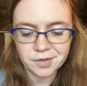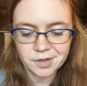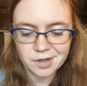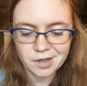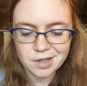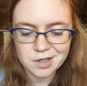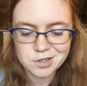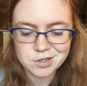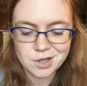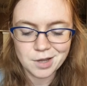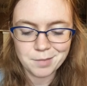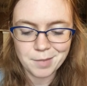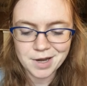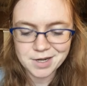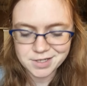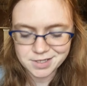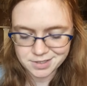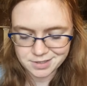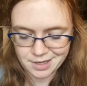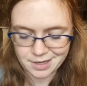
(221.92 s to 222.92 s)
So I might
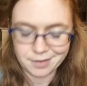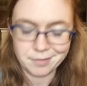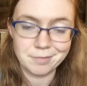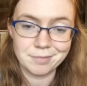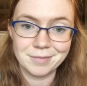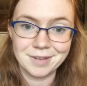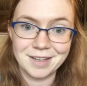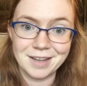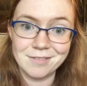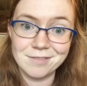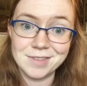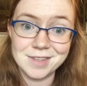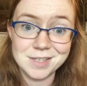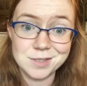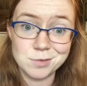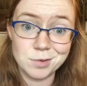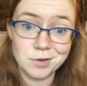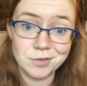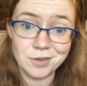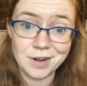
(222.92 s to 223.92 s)
just like give these
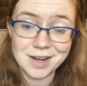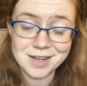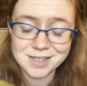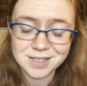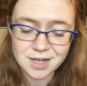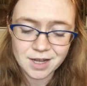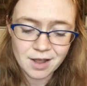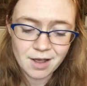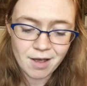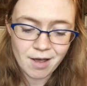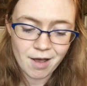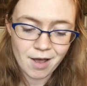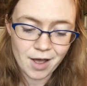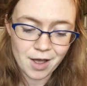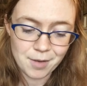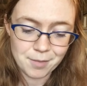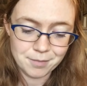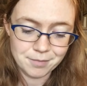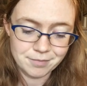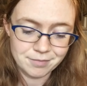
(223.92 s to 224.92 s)
to a friend,
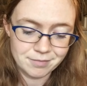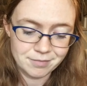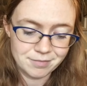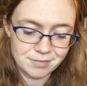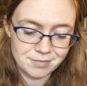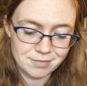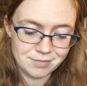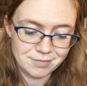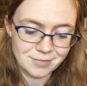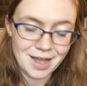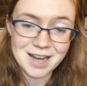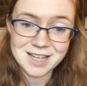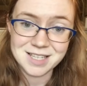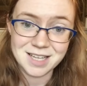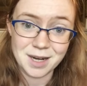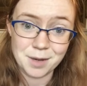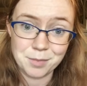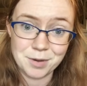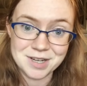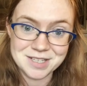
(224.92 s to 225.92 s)
not as
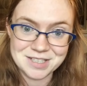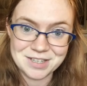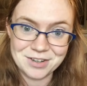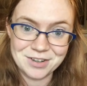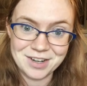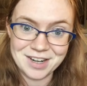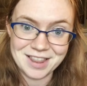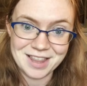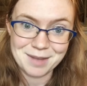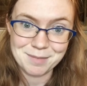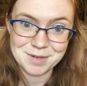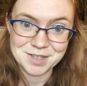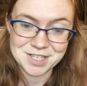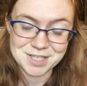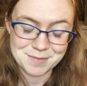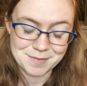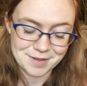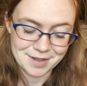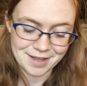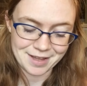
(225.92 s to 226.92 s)
like a present or anything, but
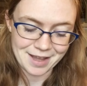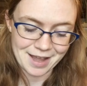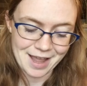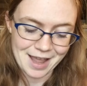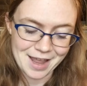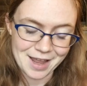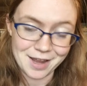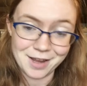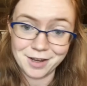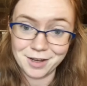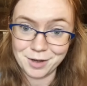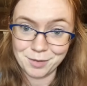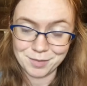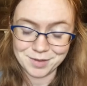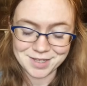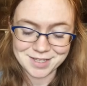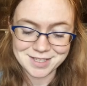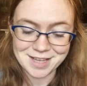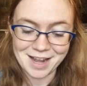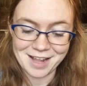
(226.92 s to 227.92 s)
just be like, hey, you
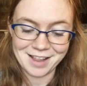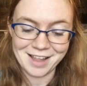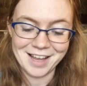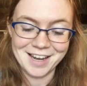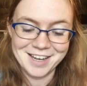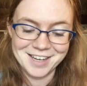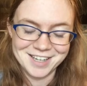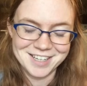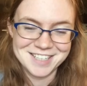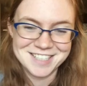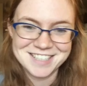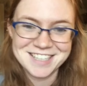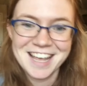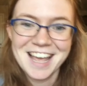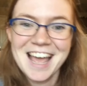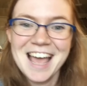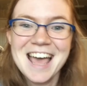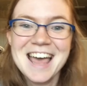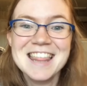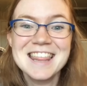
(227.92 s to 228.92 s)
want these highlighters
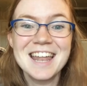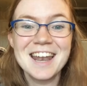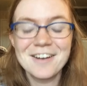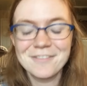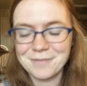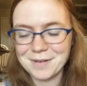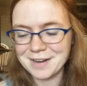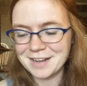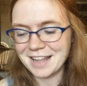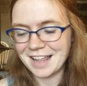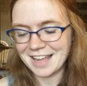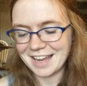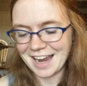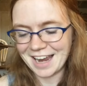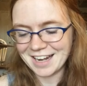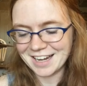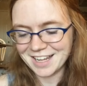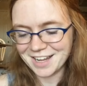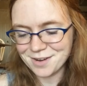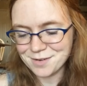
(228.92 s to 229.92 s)
that have been like
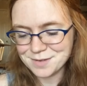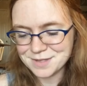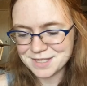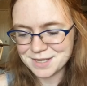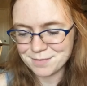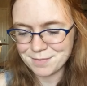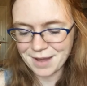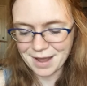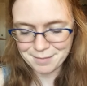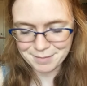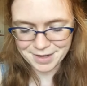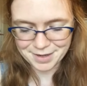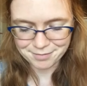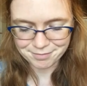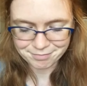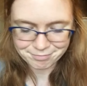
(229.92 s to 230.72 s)
kind of used, but I mean,